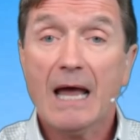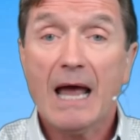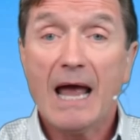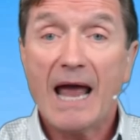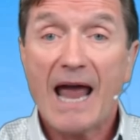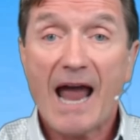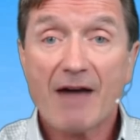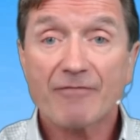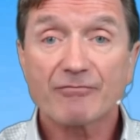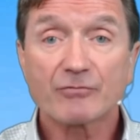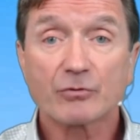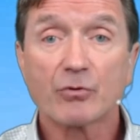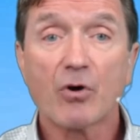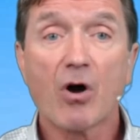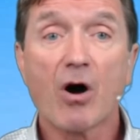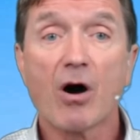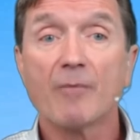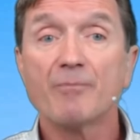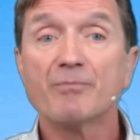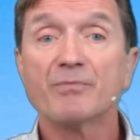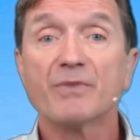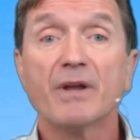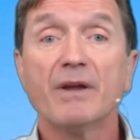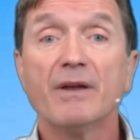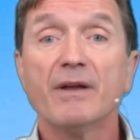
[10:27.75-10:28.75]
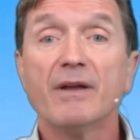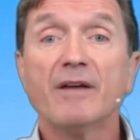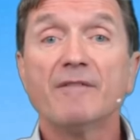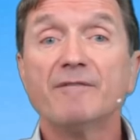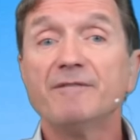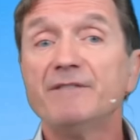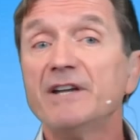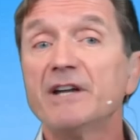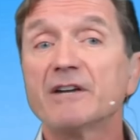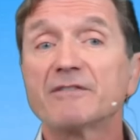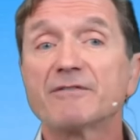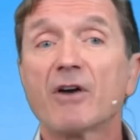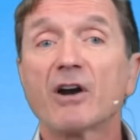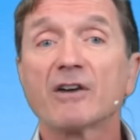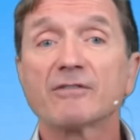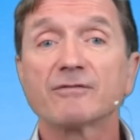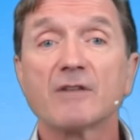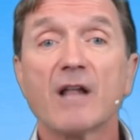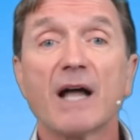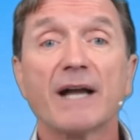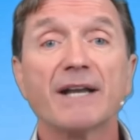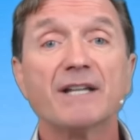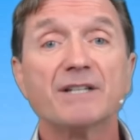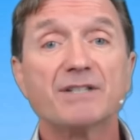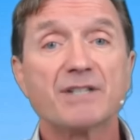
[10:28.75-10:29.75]
After all, VFR
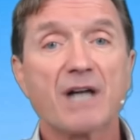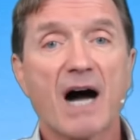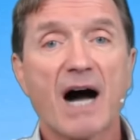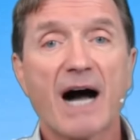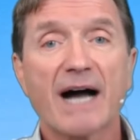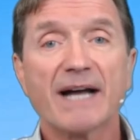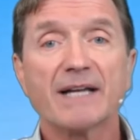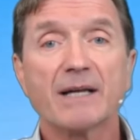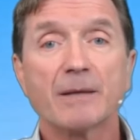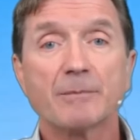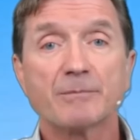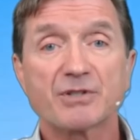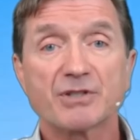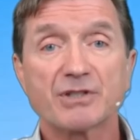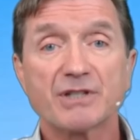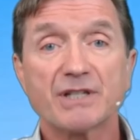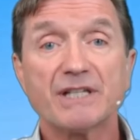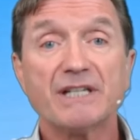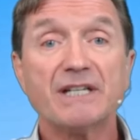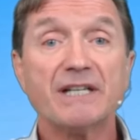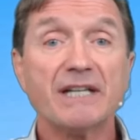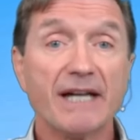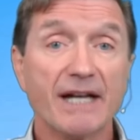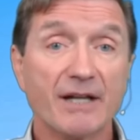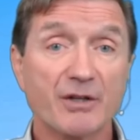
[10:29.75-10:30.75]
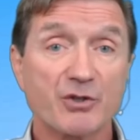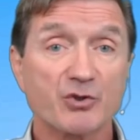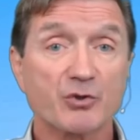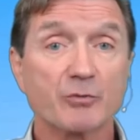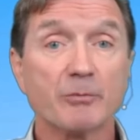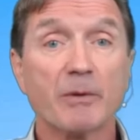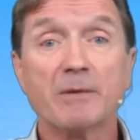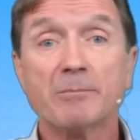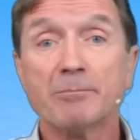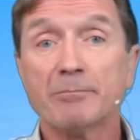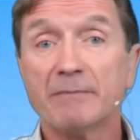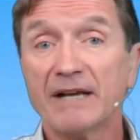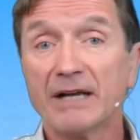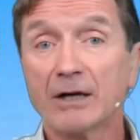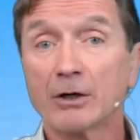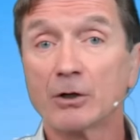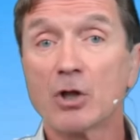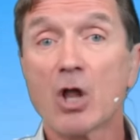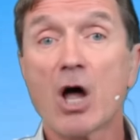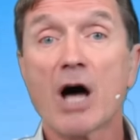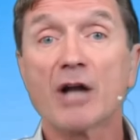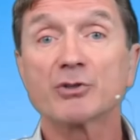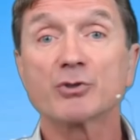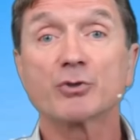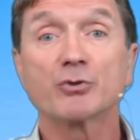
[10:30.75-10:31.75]
flight into IMC, instrument
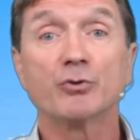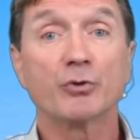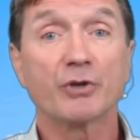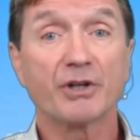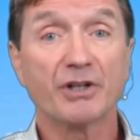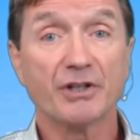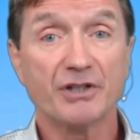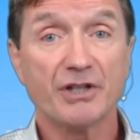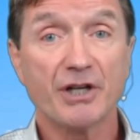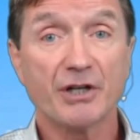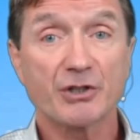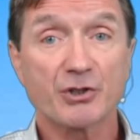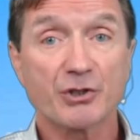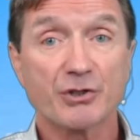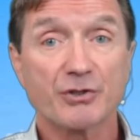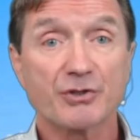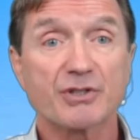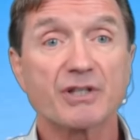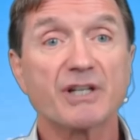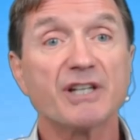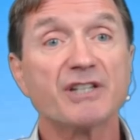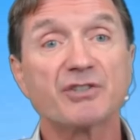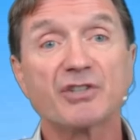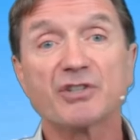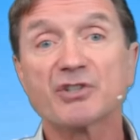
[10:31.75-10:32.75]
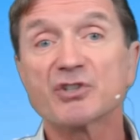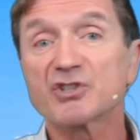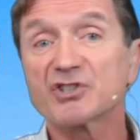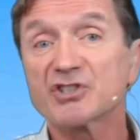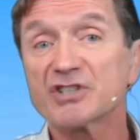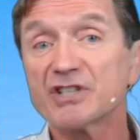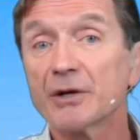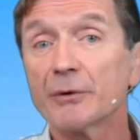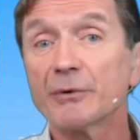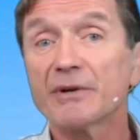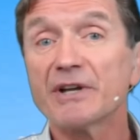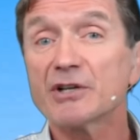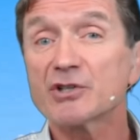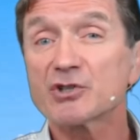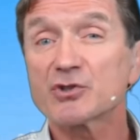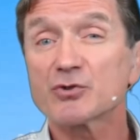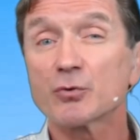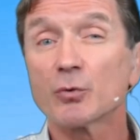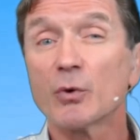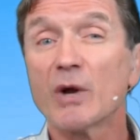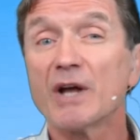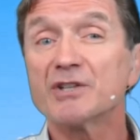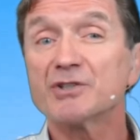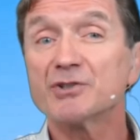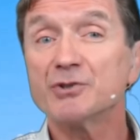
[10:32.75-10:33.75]
meteorological conditions, is a serious
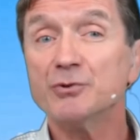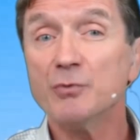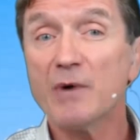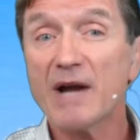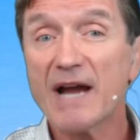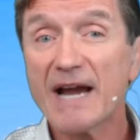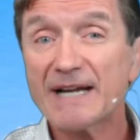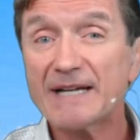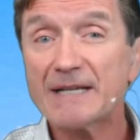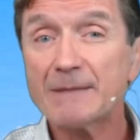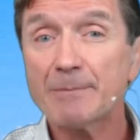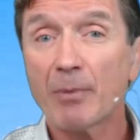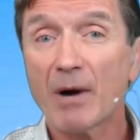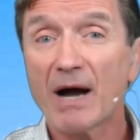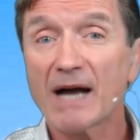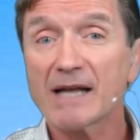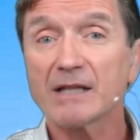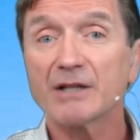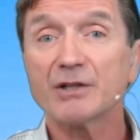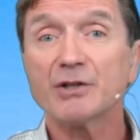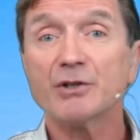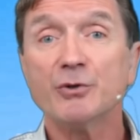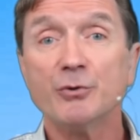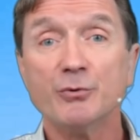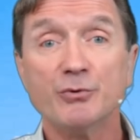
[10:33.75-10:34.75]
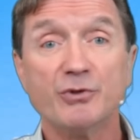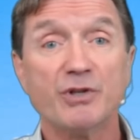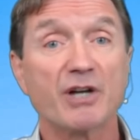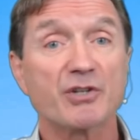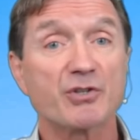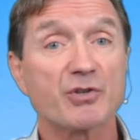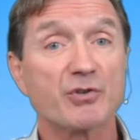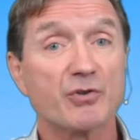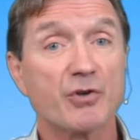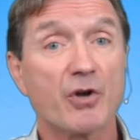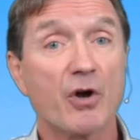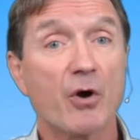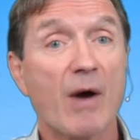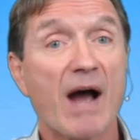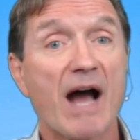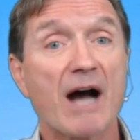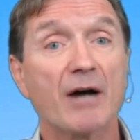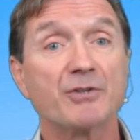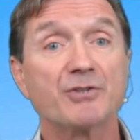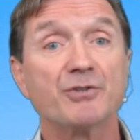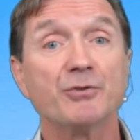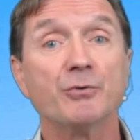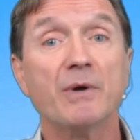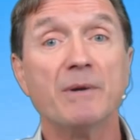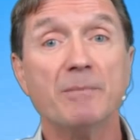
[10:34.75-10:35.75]
threat to any pilot who doesn't know how
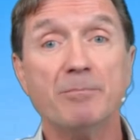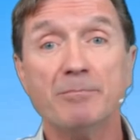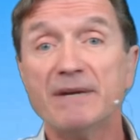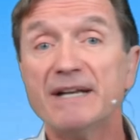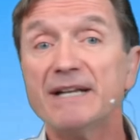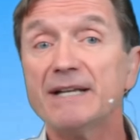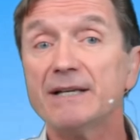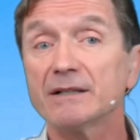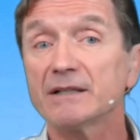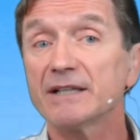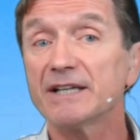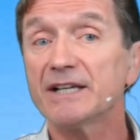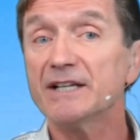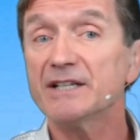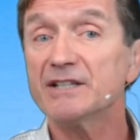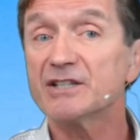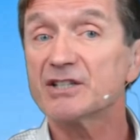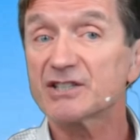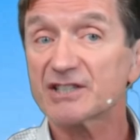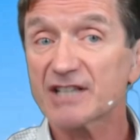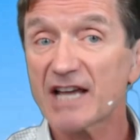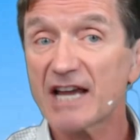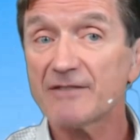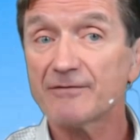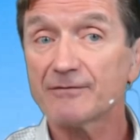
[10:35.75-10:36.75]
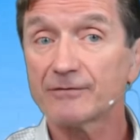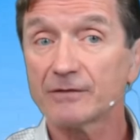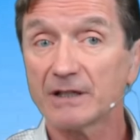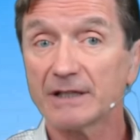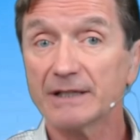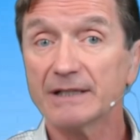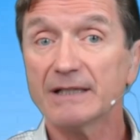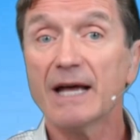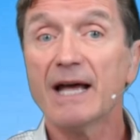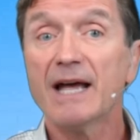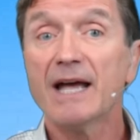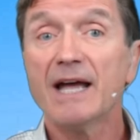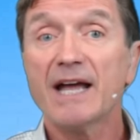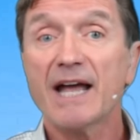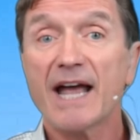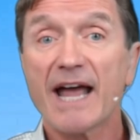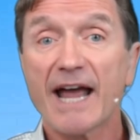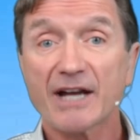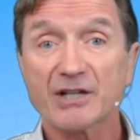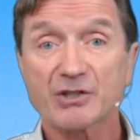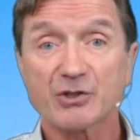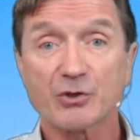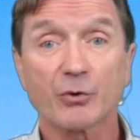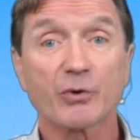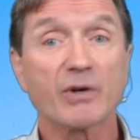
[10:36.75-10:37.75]
to immediately and safely
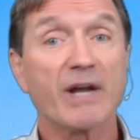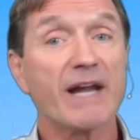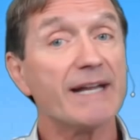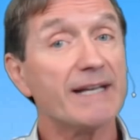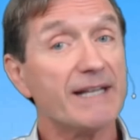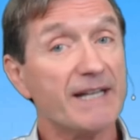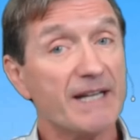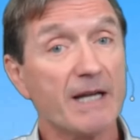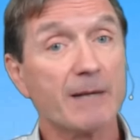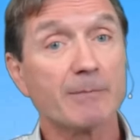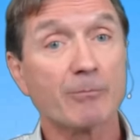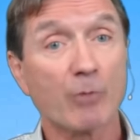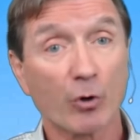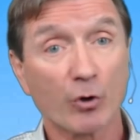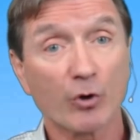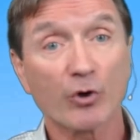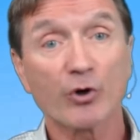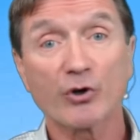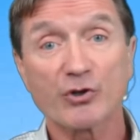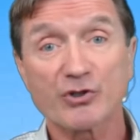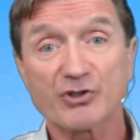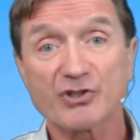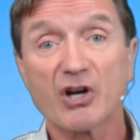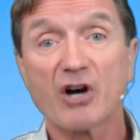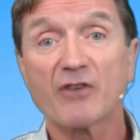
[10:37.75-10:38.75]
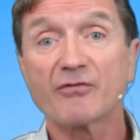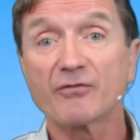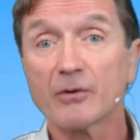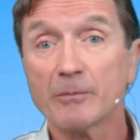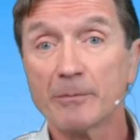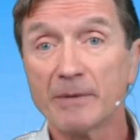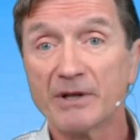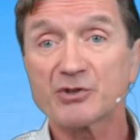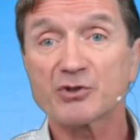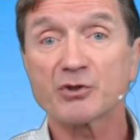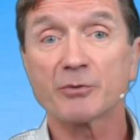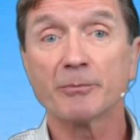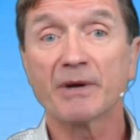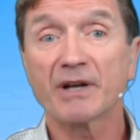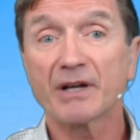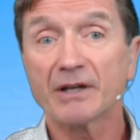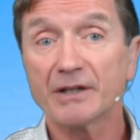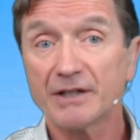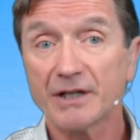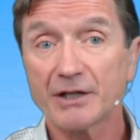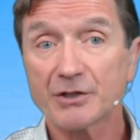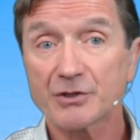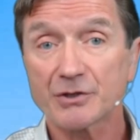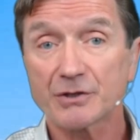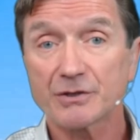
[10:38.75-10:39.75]
extricate him or herself from instrument
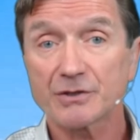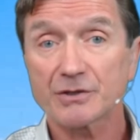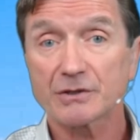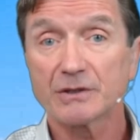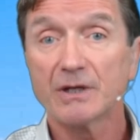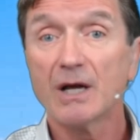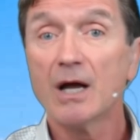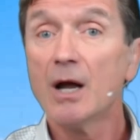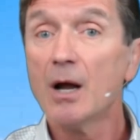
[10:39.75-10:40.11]
conditions.